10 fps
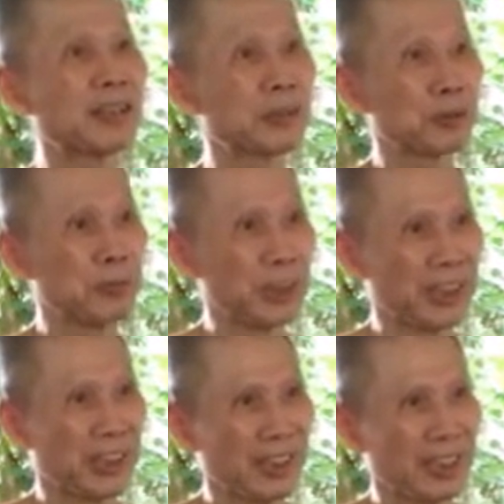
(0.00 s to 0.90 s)

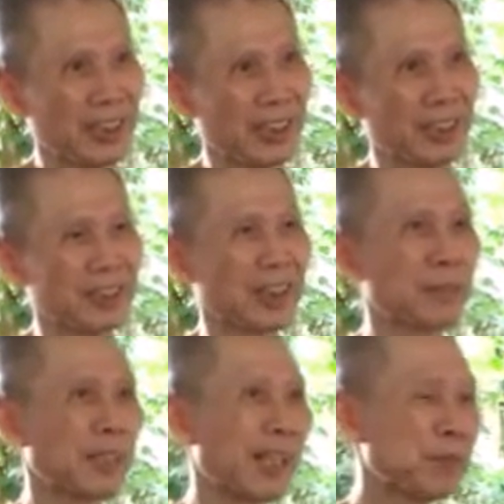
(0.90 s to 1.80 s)
Sometimes we want to
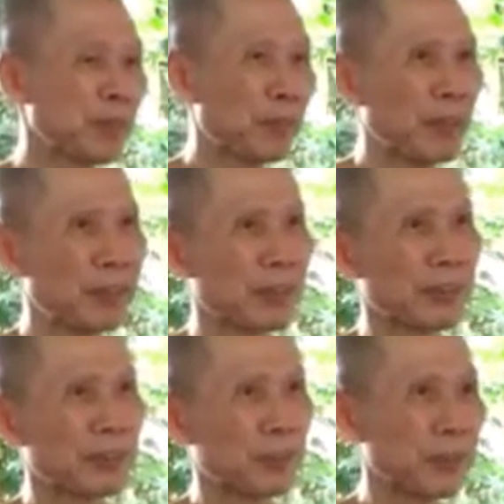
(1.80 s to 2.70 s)
be something
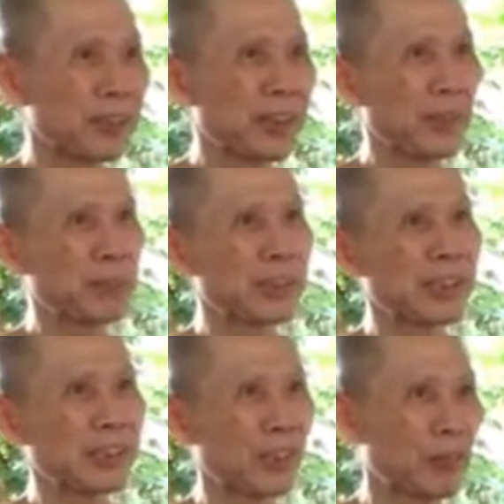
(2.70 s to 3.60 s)
or want to have
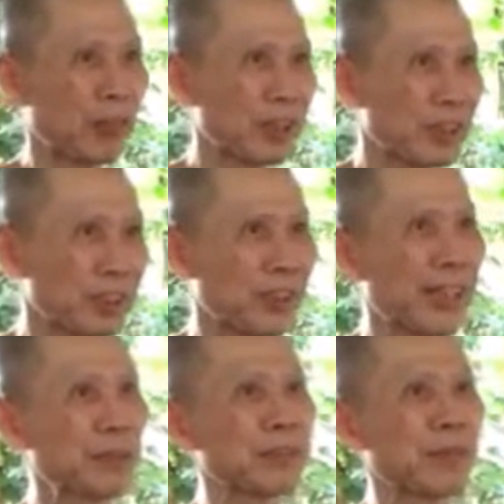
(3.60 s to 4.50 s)
something. We must
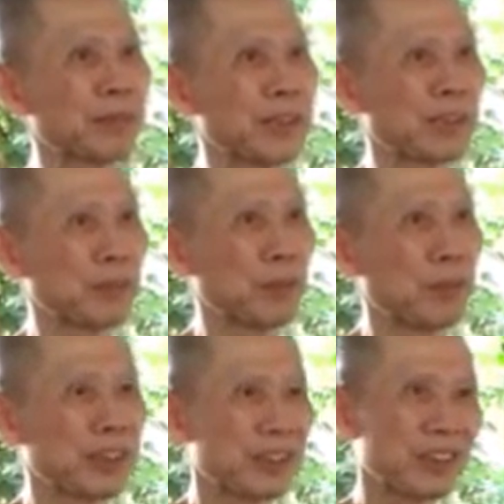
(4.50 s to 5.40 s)
not
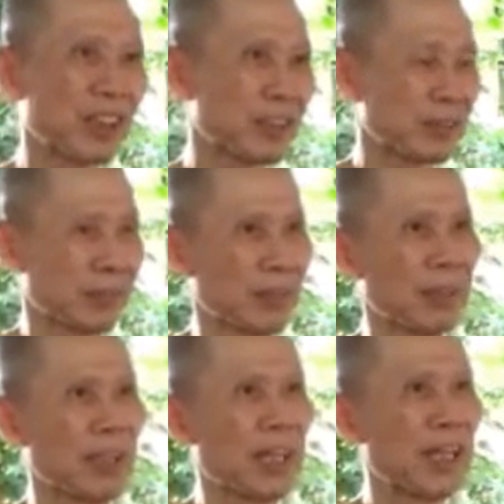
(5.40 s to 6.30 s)
have that. We
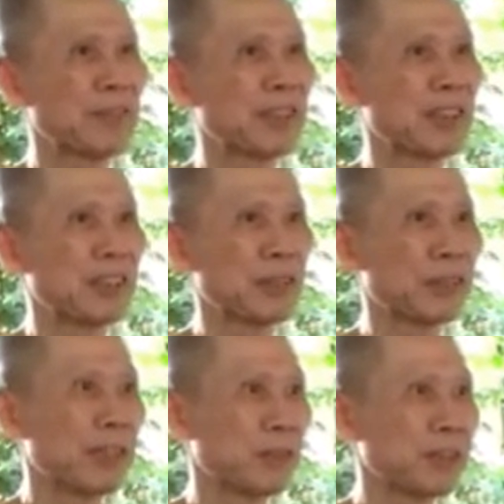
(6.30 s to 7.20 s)
must get rid of those
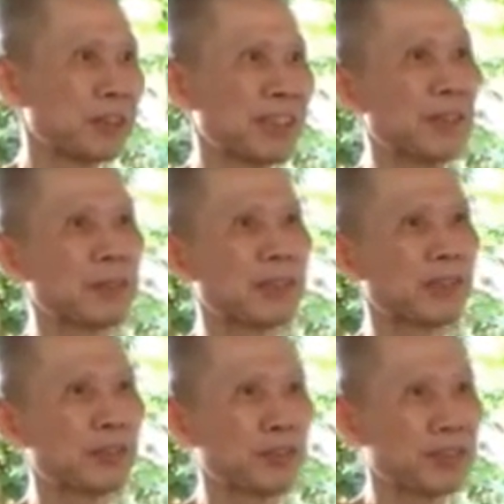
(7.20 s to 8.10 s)
desires.
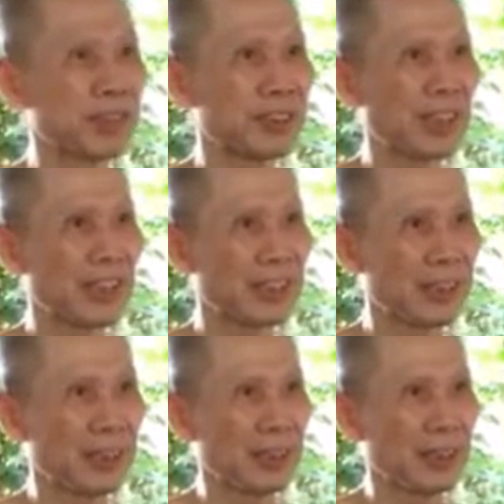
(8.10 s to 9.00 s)
Like
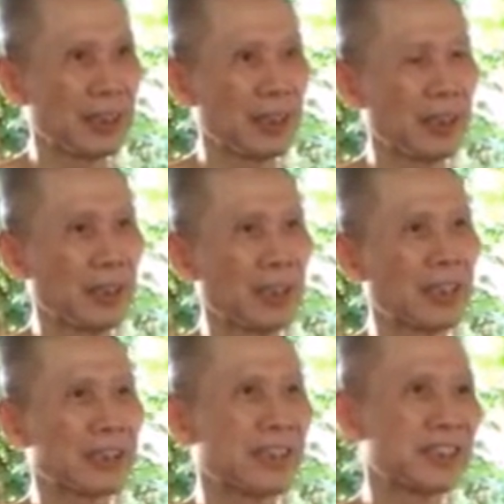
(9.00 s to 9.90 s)
the desire to
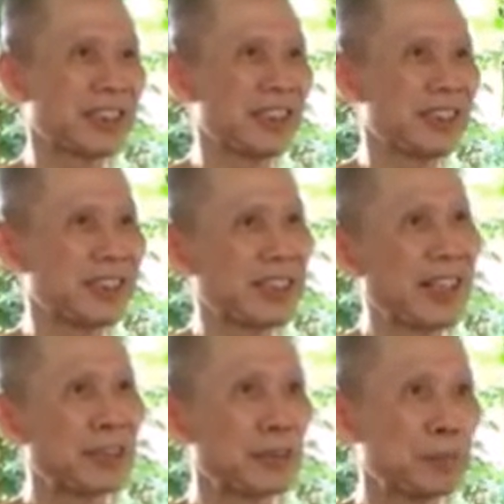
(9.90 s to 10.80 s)
be rich,
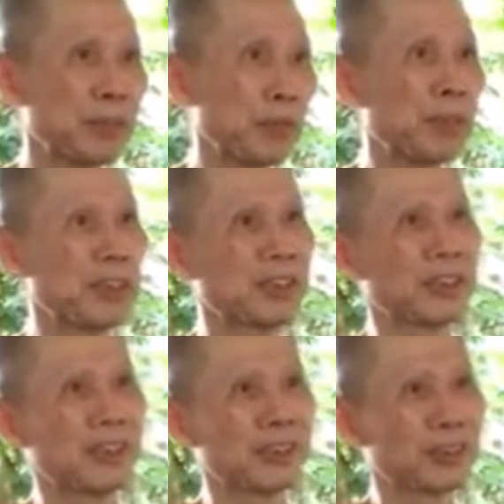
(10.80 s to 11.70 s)

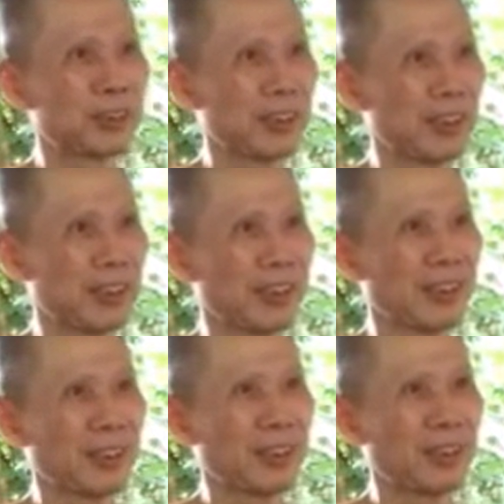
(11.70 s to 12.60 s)
to be
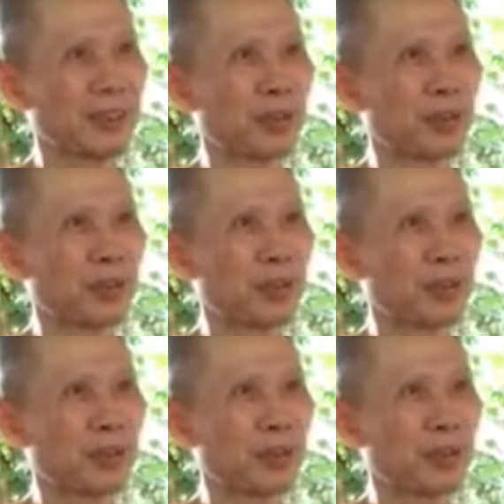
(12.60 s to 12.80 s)
famous,